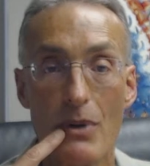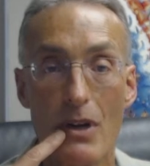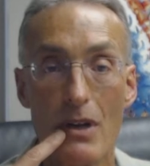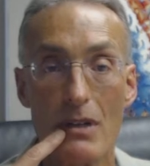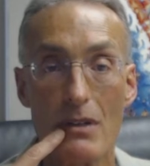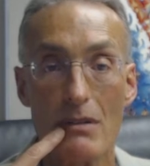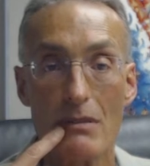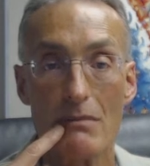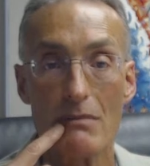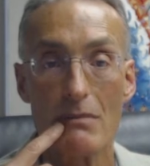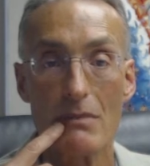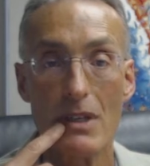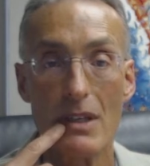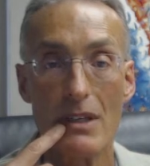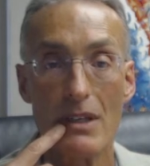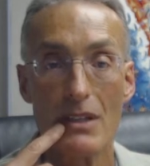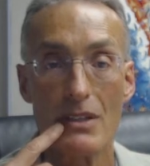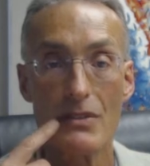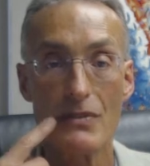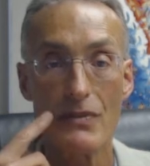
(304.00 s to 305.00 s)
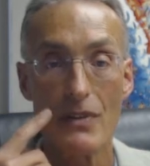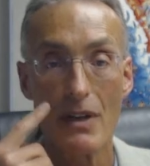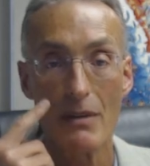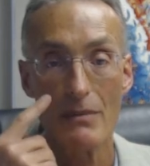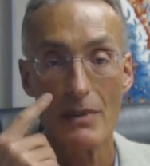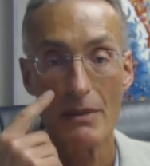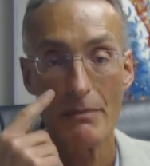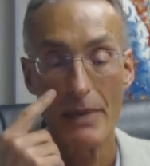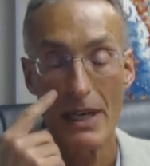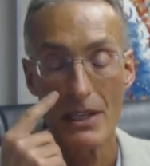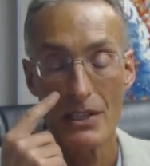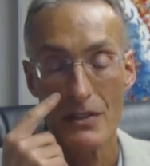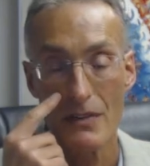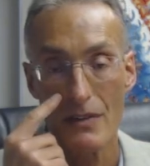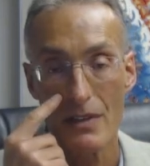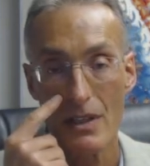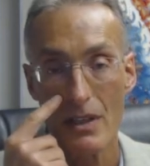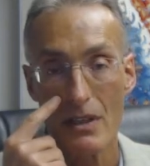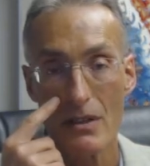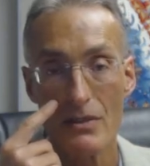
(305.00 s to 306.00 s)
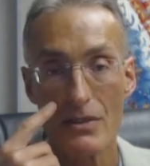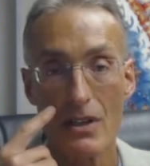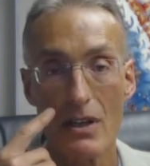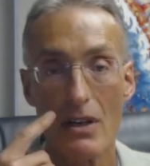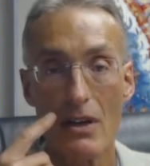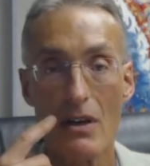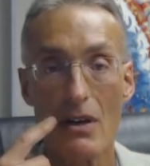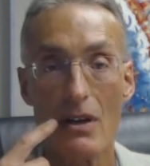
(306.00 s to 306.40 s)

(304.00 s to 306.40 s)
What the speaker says: part, but is from the base of the nose